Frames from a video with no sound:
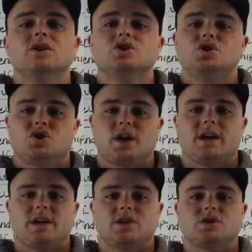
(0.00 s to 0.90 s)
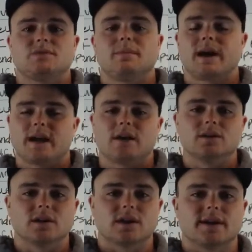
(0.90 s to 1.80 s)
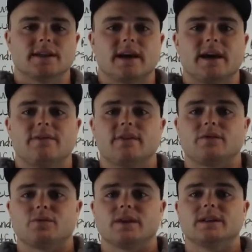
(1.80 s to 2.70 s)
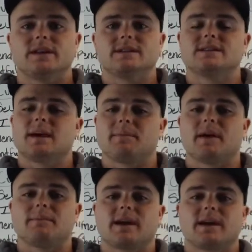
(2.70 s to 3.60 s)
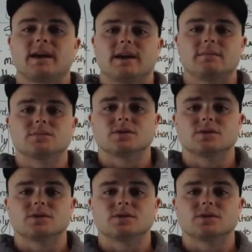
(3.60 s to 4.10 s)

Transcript: changed my outlook on life and really stepped up my game.